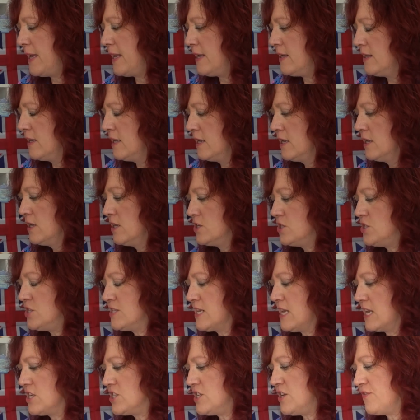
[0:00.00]
in.
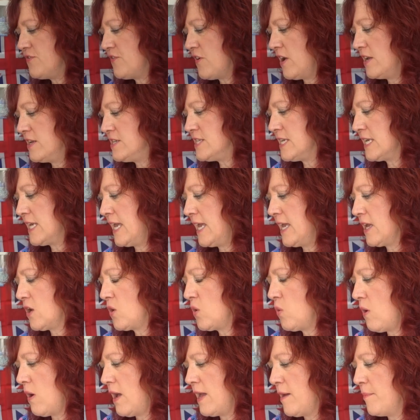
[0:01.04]
She's actually finding it
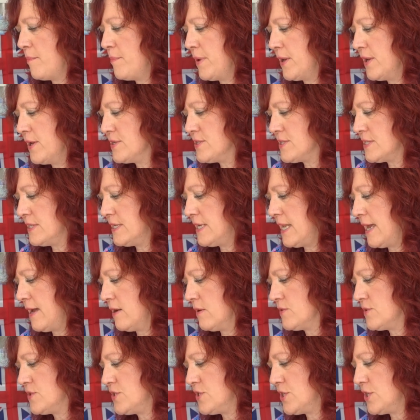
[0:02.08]
quite a burden
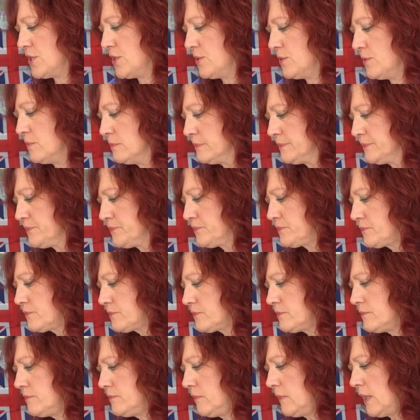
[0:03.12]
now to
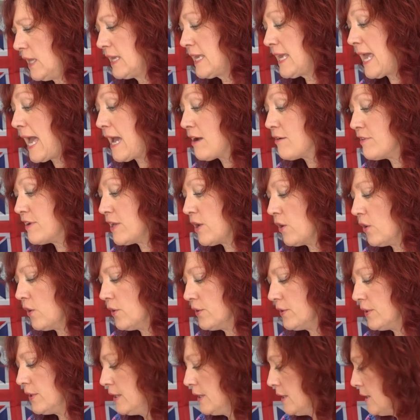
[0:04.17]
carry
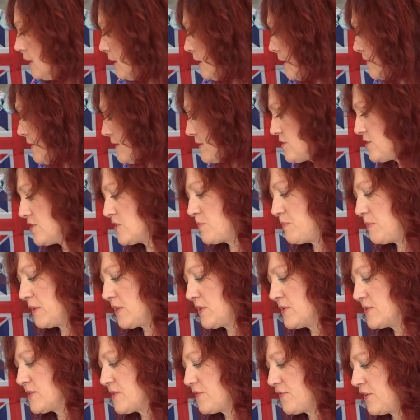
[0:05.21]
on, and that's just
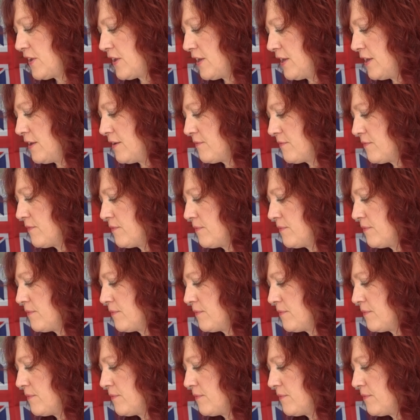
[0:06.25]
because of her